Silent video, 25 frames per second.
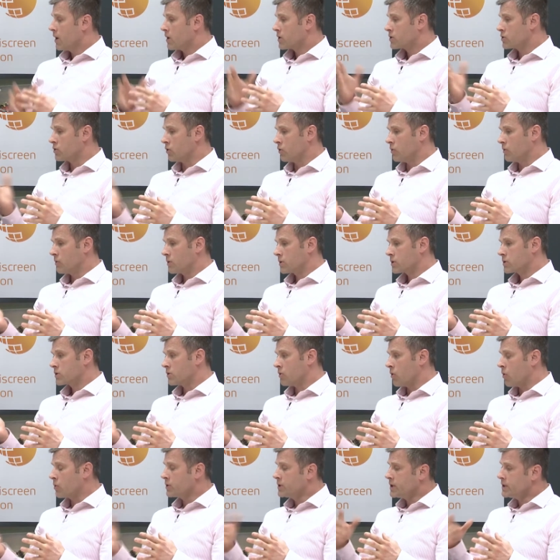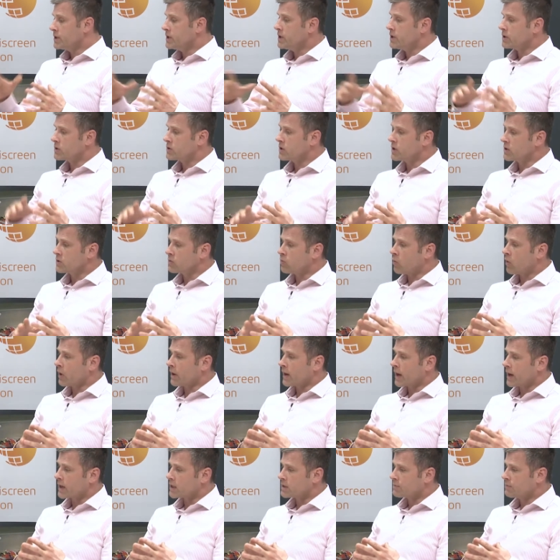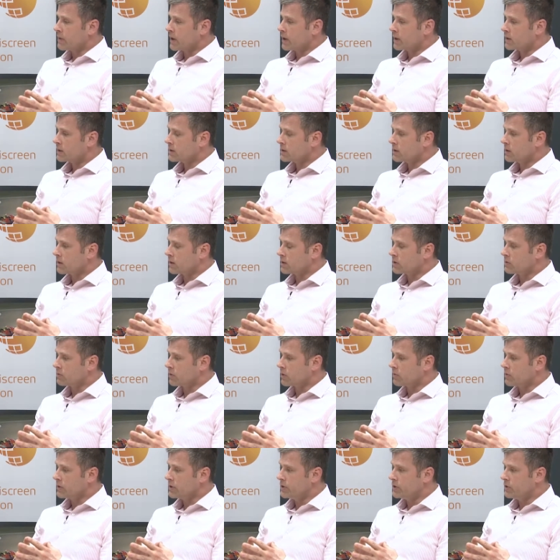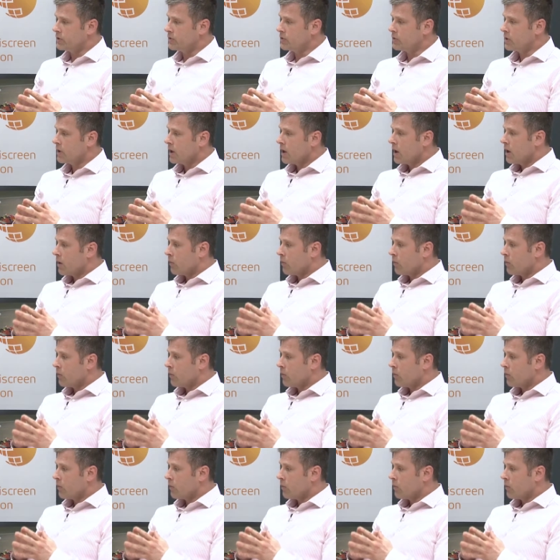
So OTT is one aspect to what we do.